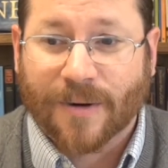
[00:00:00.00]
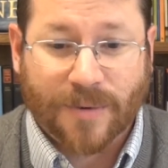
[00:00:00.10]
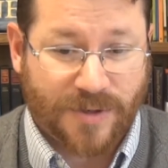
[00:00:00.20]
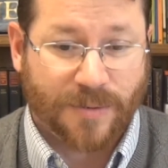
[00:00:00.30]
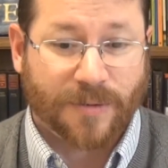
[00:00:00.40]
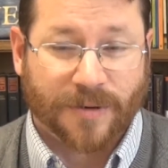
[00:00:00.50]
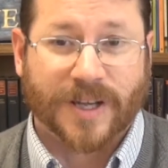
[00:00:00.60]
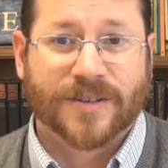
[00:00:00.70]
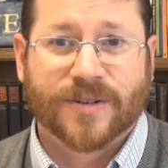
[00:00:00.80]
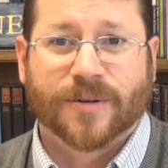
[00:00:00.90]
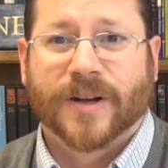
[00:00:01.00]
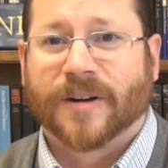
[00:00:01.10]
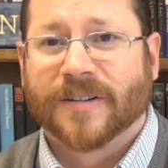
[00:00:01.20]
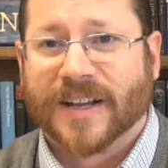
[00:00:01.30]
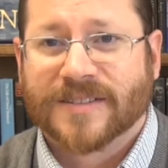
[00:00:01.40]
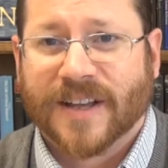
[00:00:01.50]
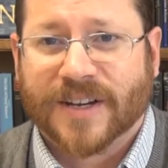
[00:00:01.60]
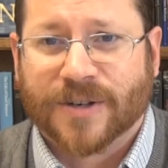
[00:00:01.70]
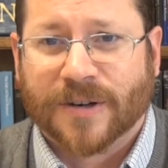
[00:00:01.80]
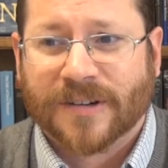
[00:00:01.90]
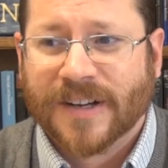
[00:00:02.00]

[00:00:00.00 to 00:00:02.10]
which we will get to in our next lecture.